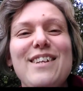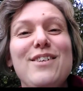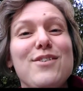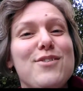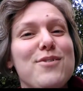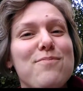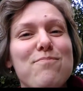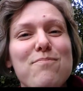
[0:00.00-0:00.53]
then you
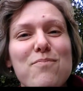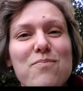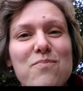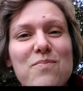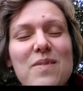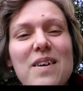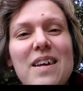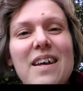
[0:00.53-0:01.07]
should
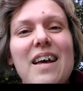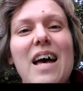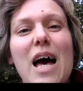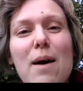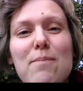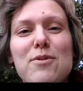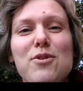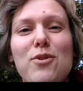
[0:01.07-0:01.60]

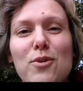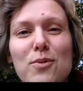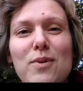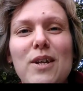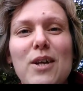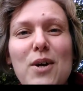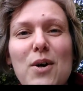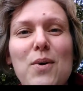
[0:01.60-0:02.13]

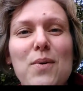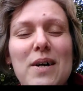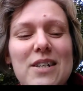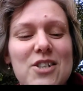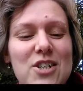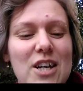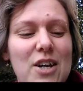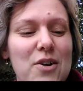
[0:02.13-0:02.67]
absolutely go
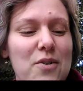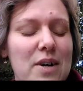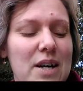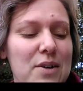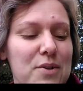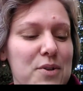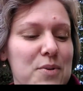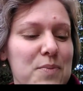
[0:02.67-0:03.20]
and check her
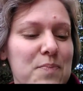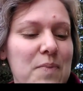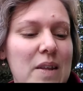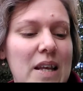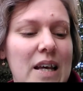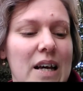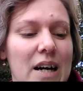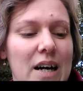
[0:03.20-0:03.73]
out.
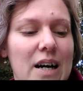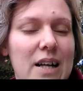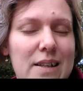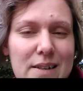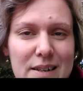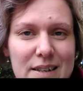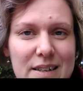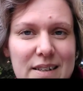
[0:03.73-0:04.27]

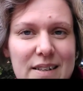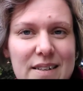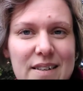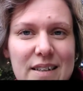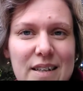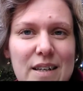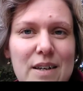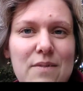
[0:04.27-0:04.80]
I'll
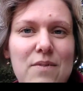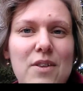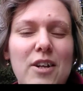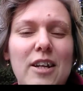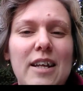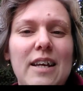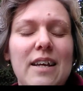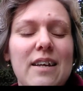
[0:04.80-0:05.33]
give the
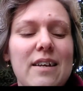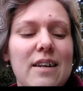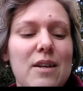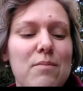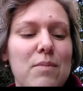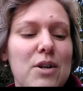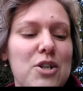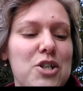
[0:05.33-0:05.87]
link in
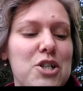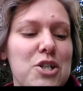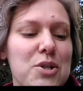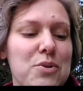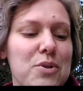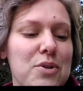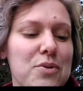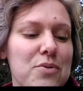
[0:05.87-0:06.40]
my
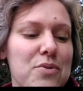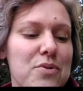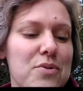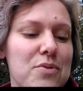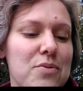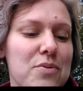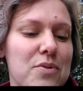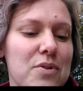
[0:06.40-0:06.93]
show
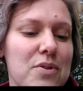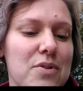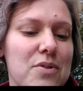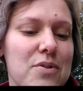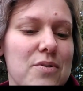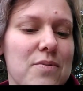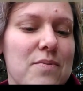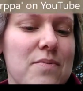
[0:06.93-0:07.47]
notes
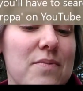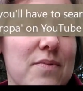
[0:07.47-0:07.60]
because